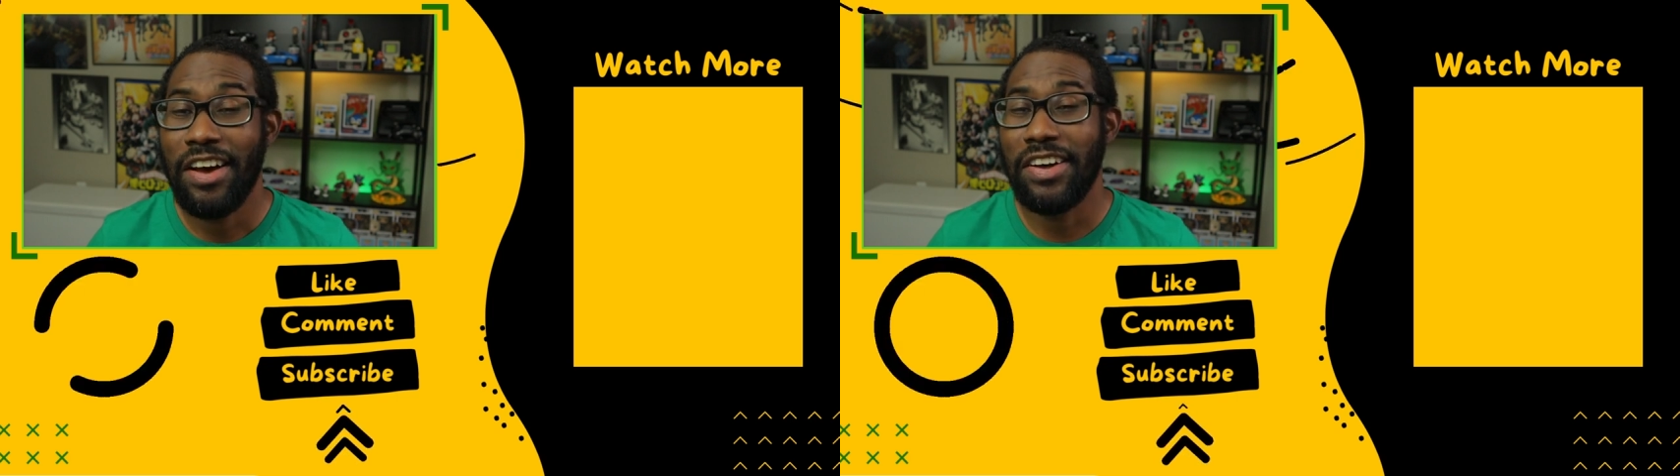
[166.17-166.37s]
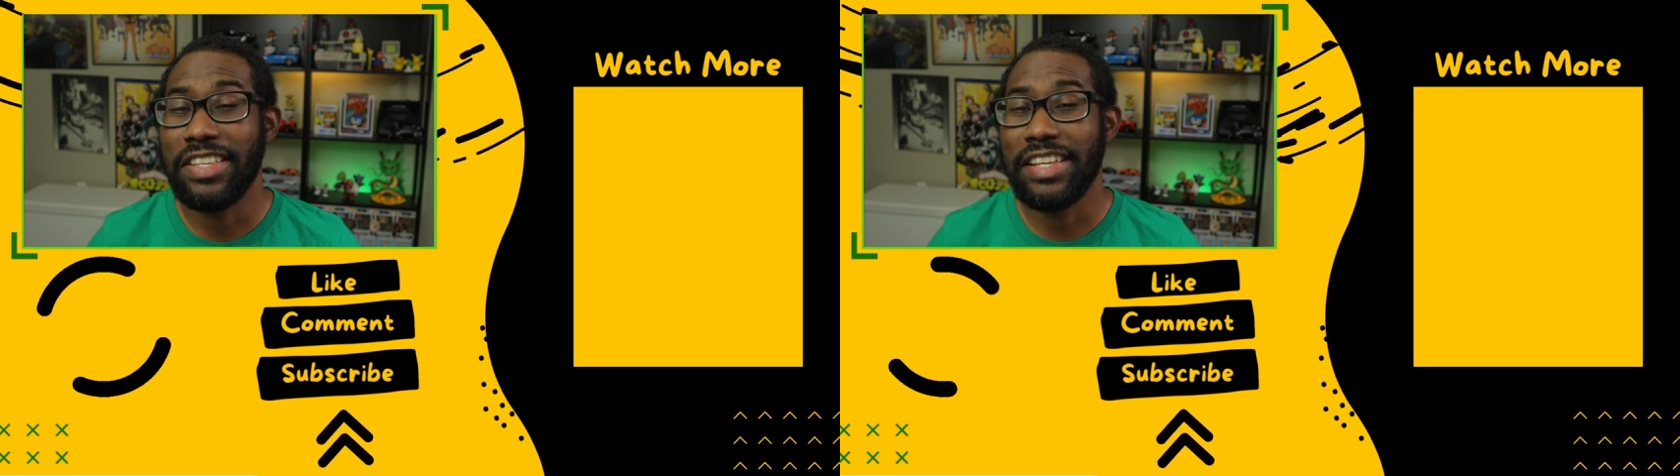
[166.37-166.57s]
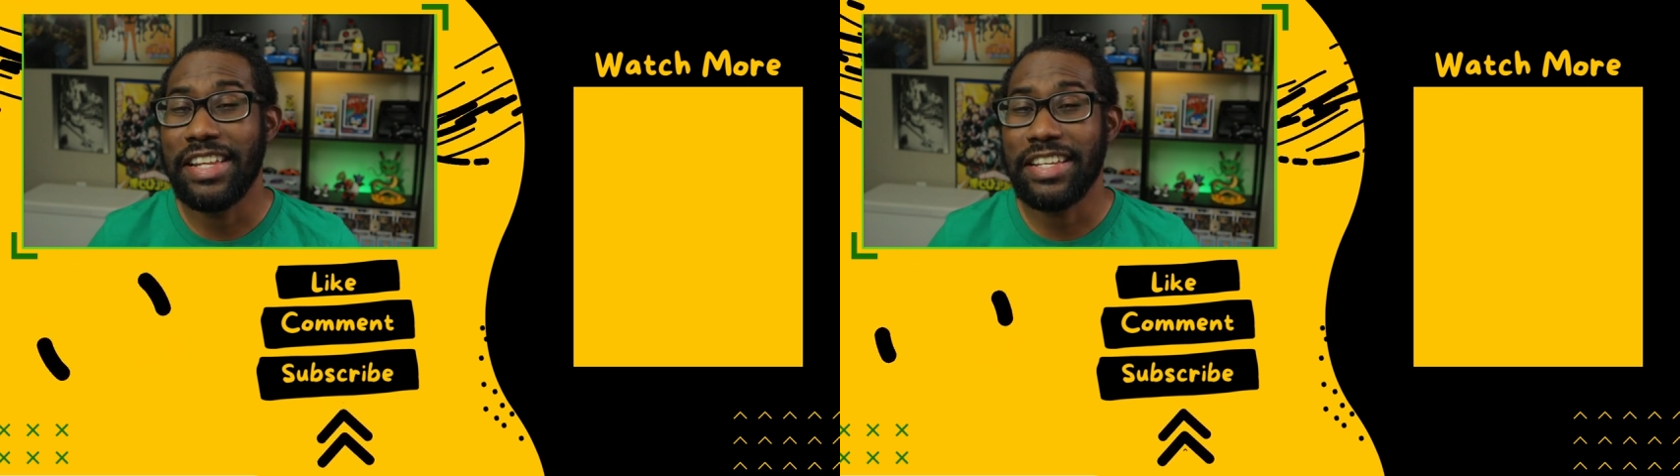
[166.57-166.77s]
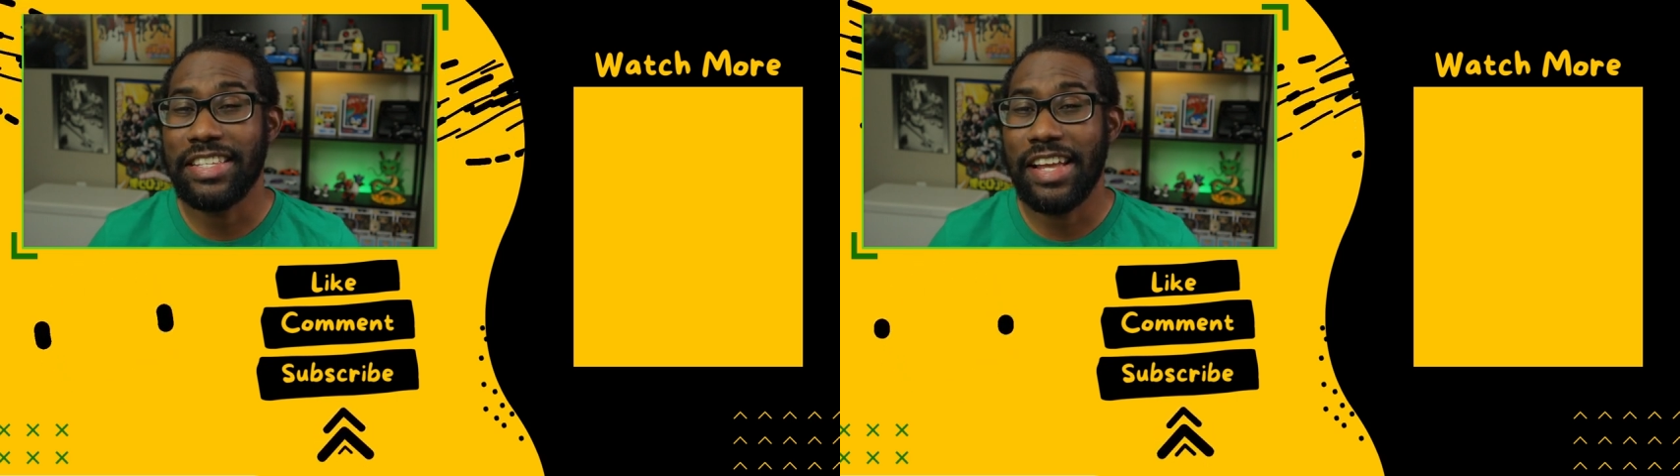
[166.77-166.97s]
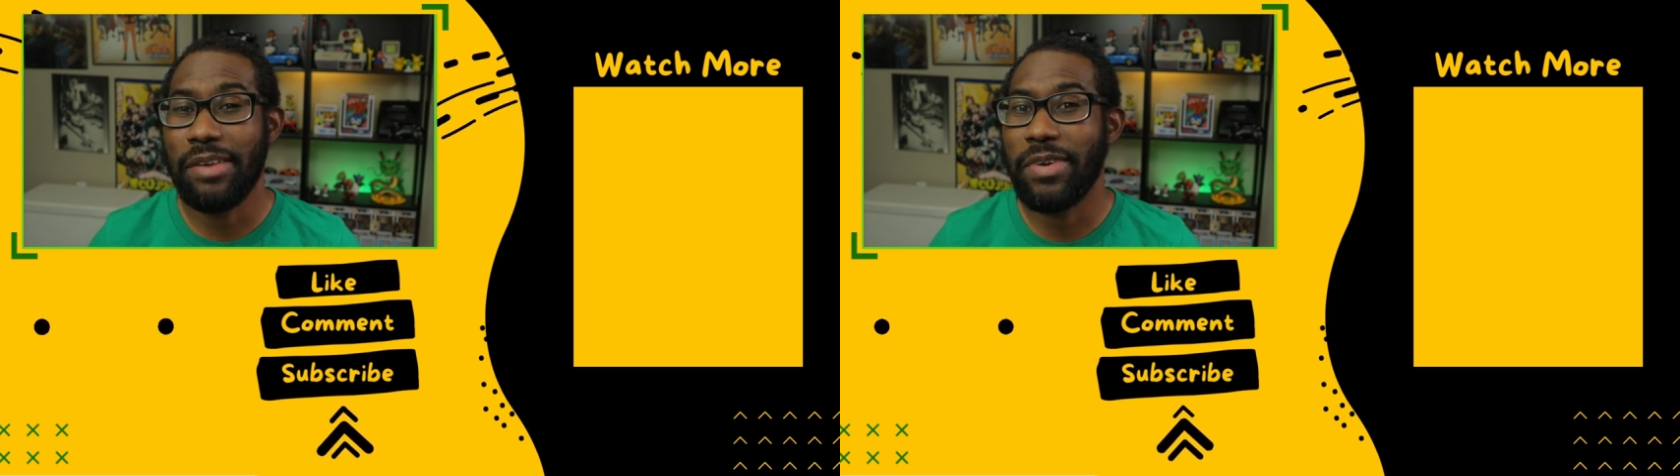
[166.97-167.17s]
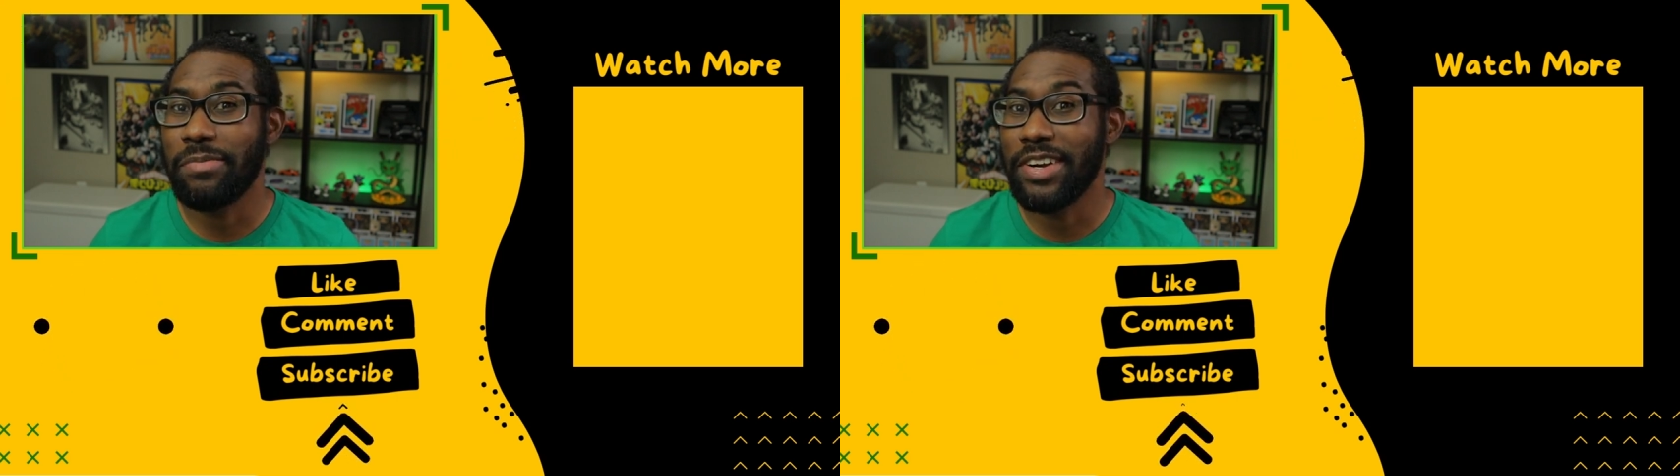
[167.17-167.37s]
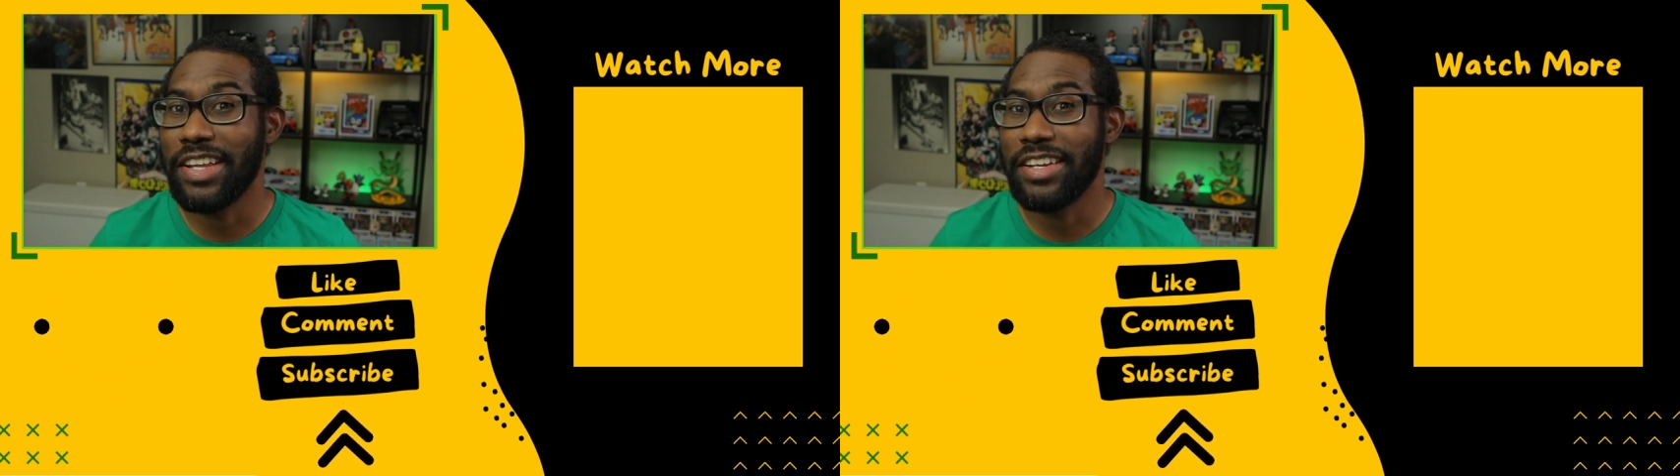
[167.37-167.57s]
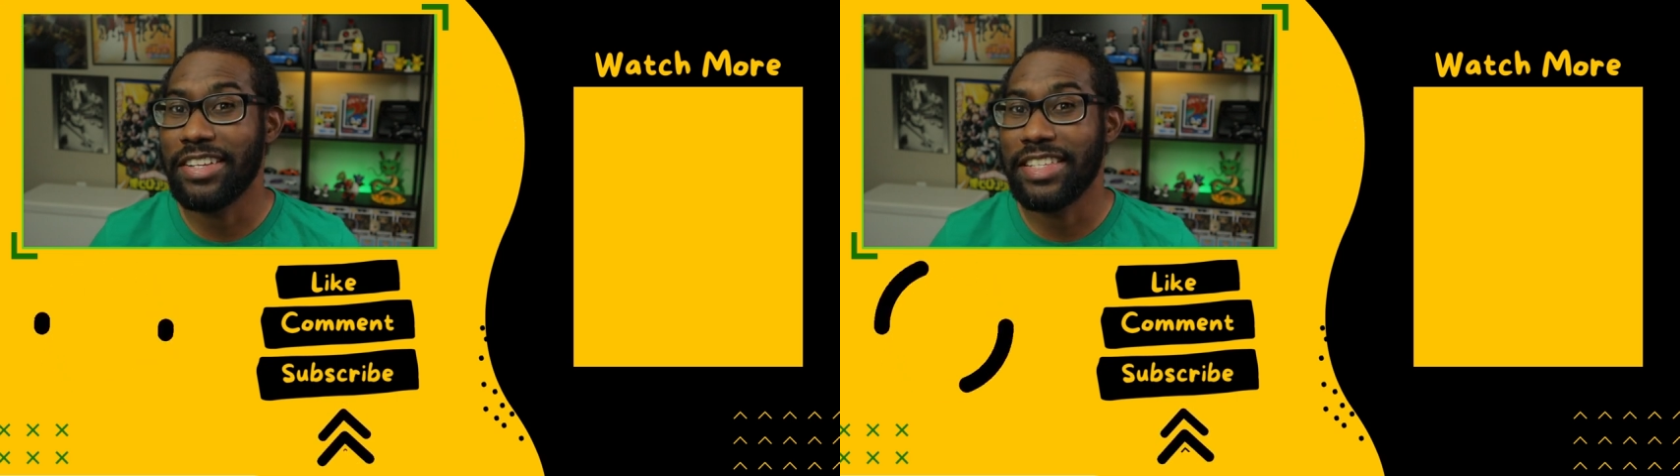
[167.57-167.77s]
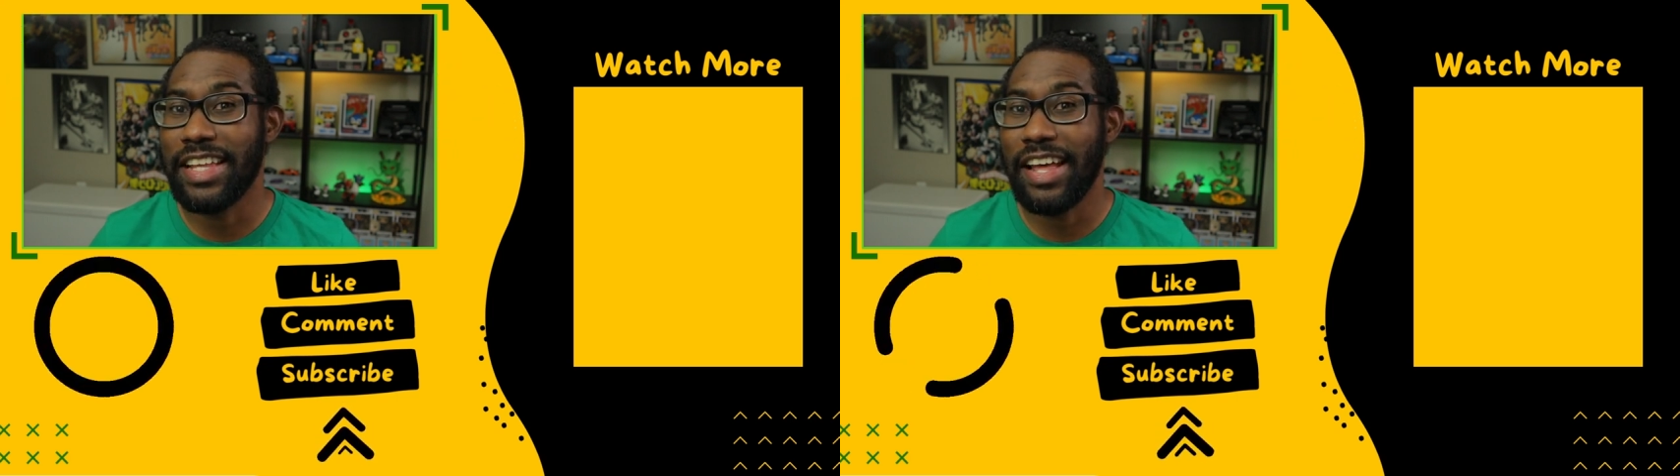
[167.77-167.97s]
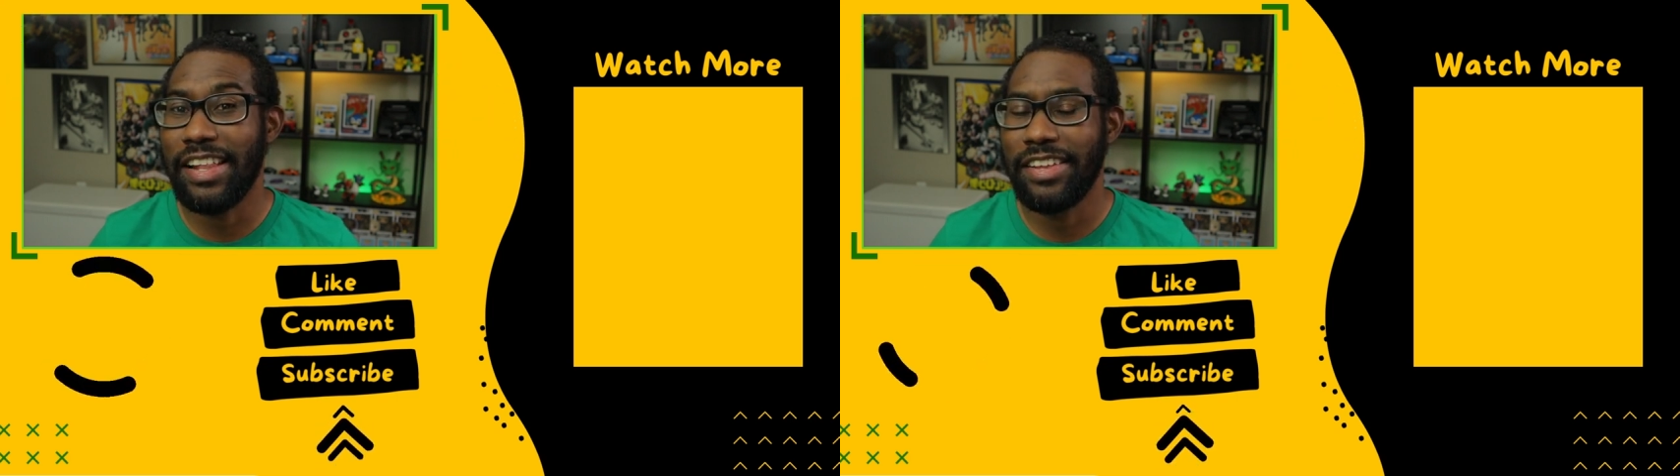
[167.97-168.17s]
Until next time, I'm Ricky
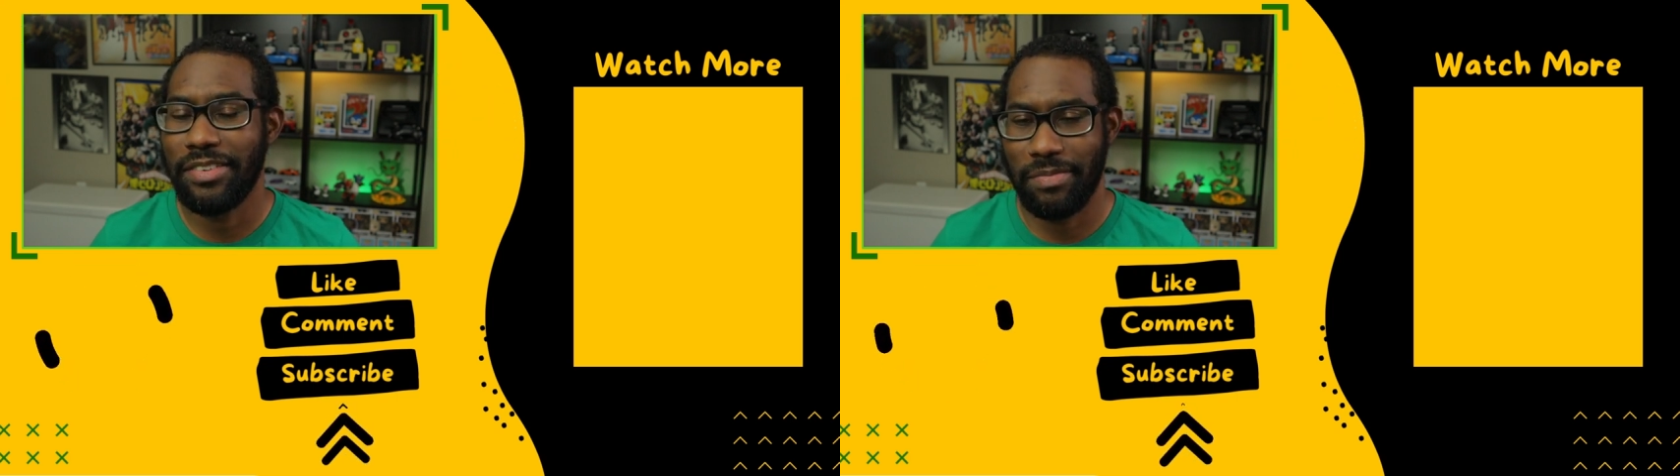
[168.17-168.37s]
Nostal.